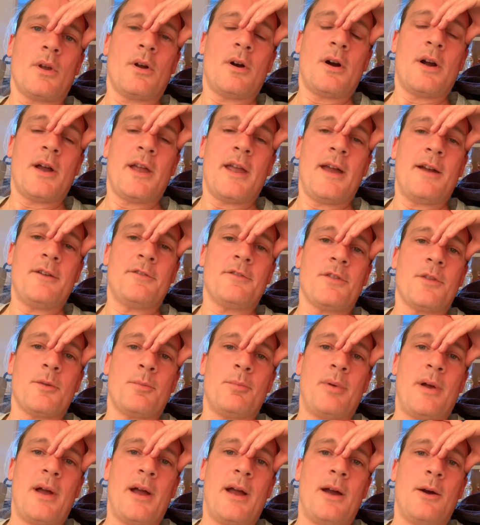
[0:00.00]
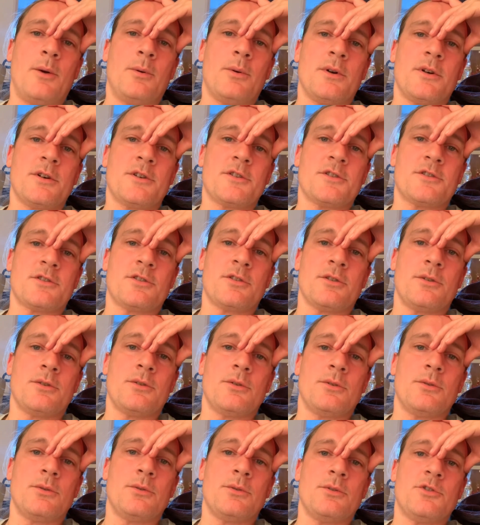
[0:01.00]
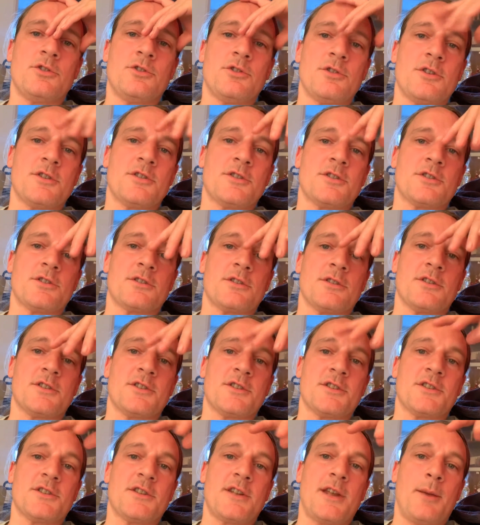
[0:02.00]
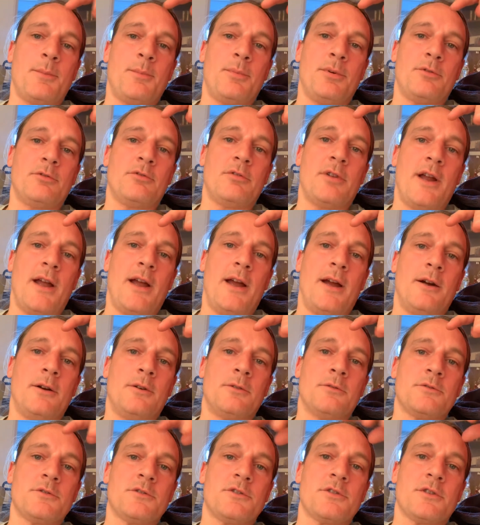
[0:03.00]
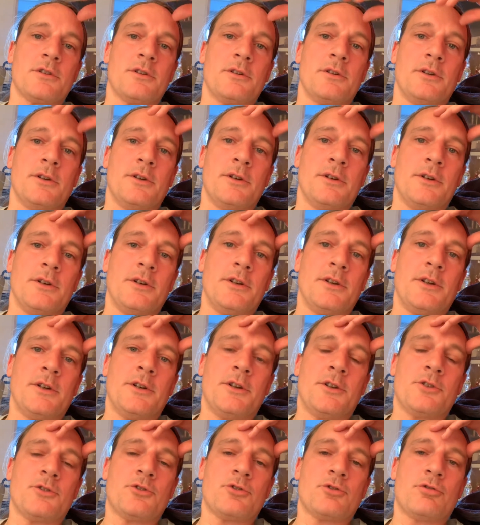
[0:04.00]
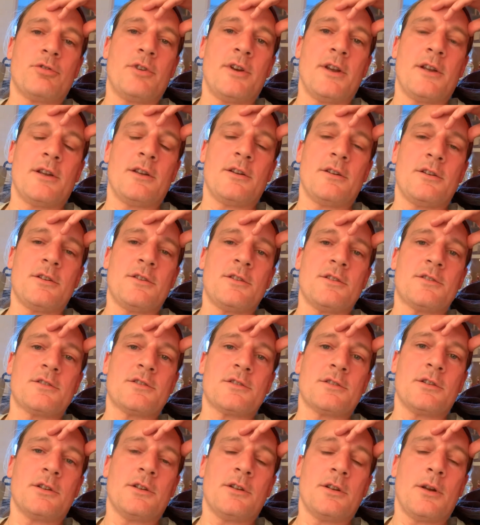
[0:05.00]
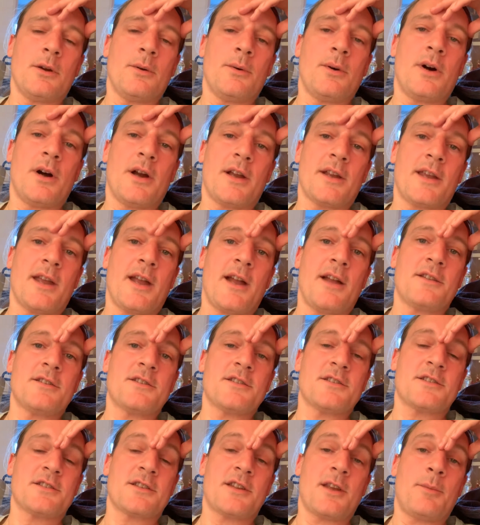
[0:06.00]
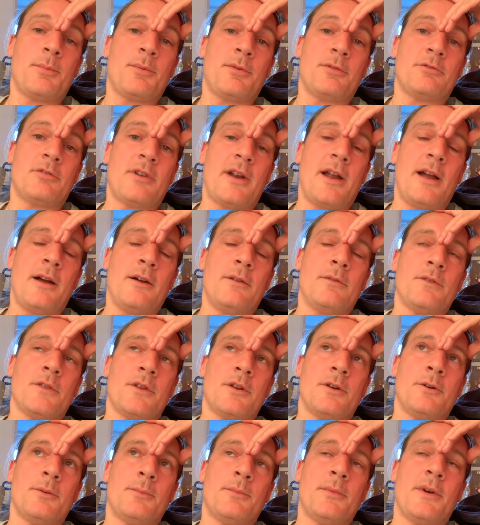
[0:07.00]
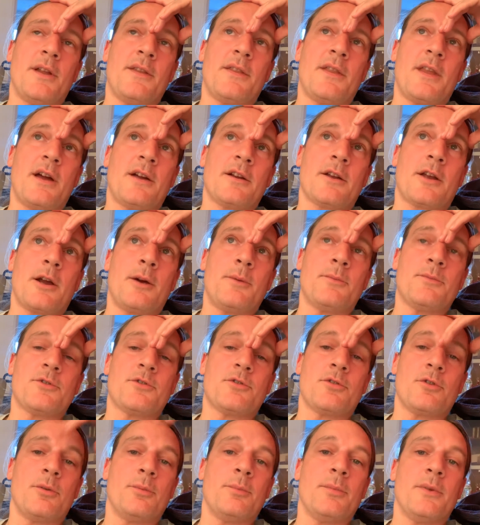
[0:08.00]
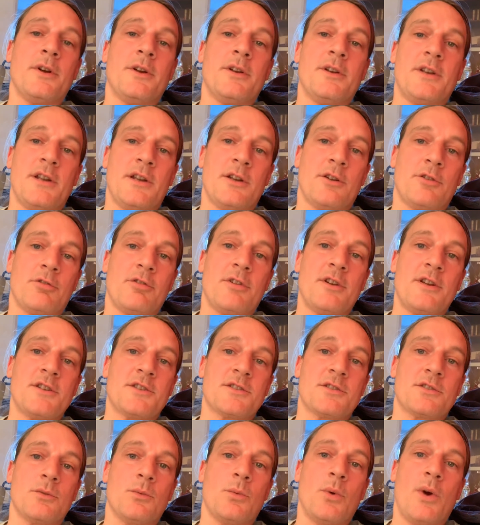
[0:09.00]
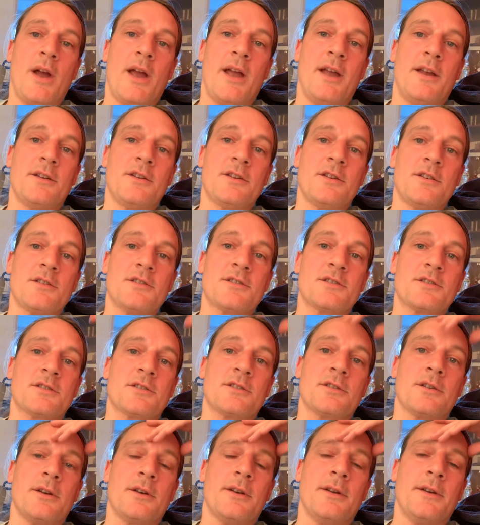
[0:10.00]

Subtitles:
I have the power to just step around triggers. You know, I can step around them, and that comes from an increased awareness.